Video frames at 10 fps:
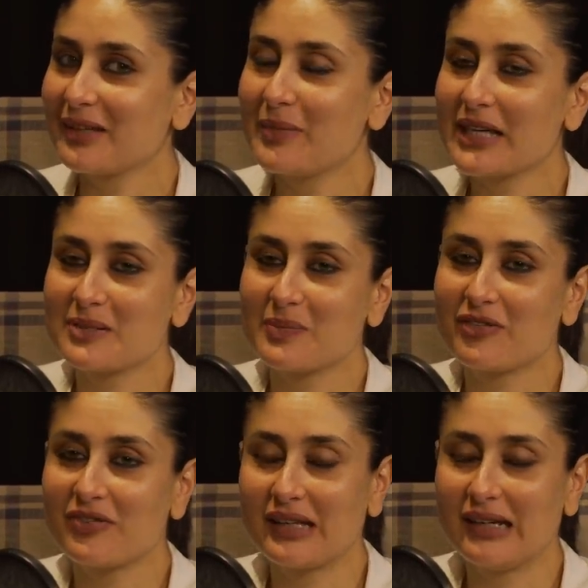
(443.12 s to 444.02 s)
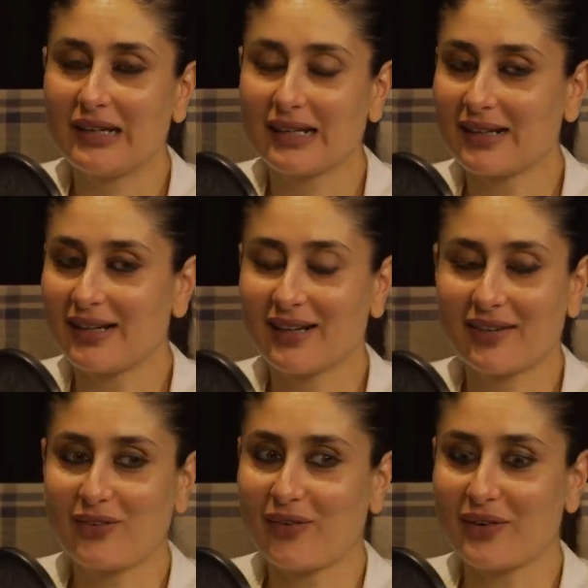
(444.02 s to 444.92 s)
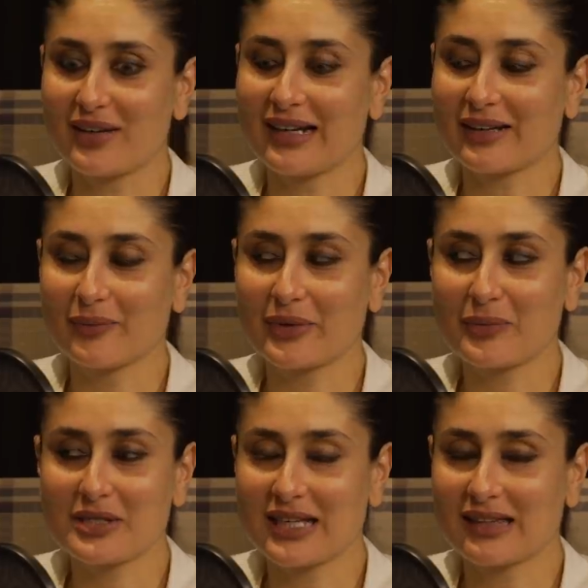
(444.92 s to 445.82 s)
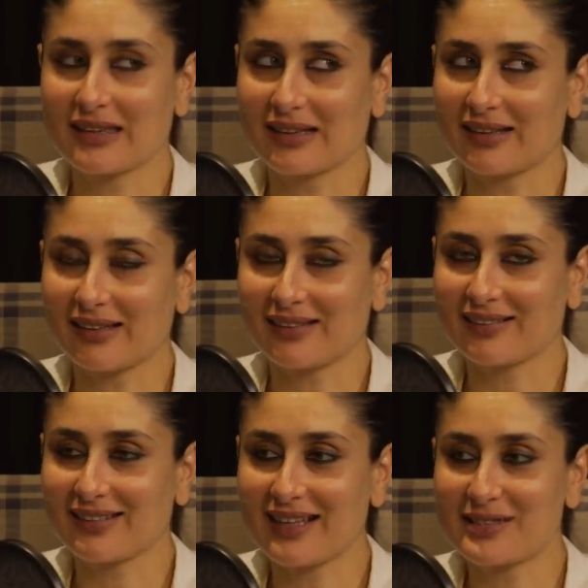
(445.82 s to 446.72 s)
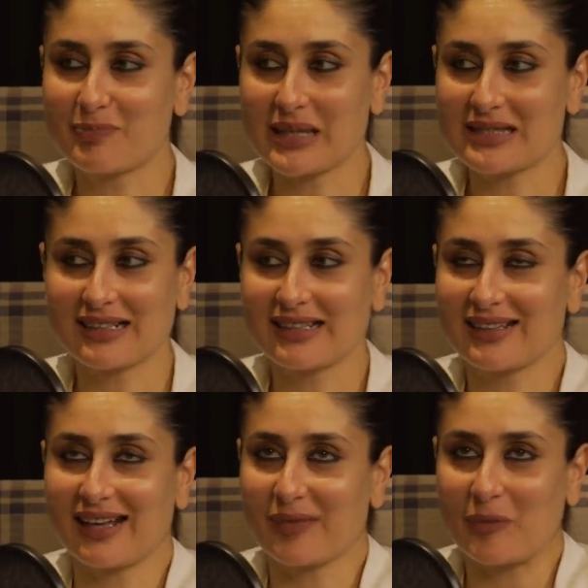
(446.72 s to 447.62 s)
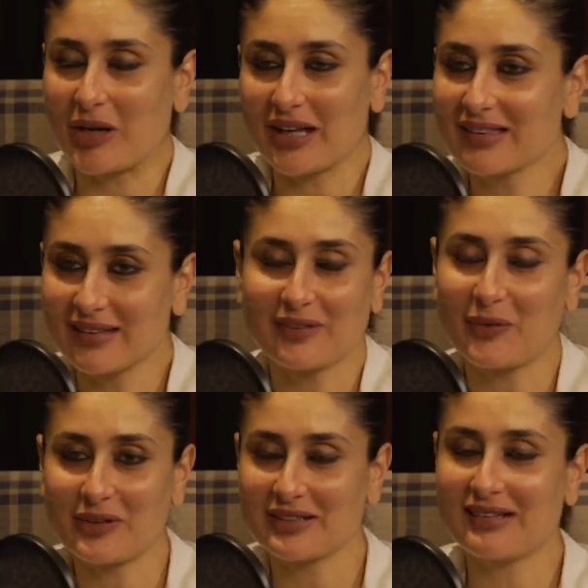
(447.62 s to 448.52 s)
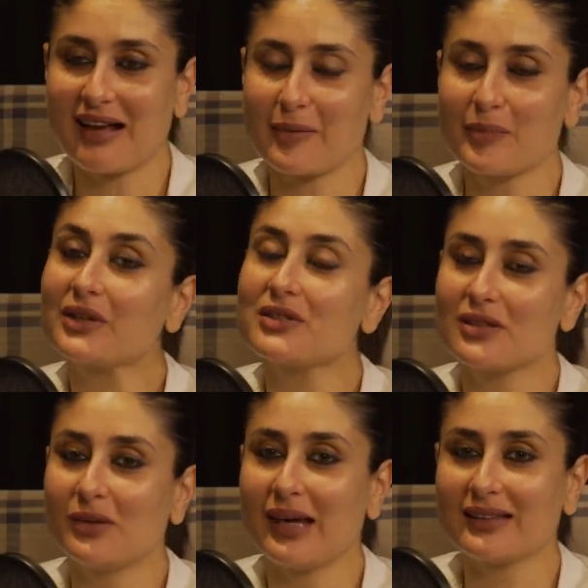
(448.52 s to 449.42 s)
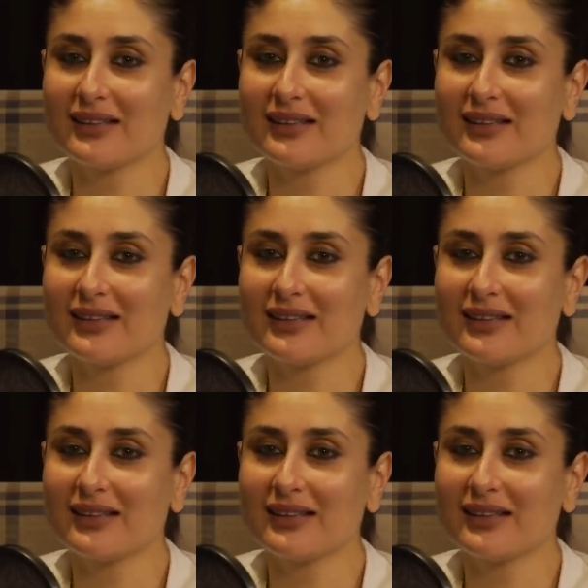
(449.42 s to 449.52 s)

It makes me feel like, what was I thinking? That's really? Basically like what I think all the time. Because, you know, I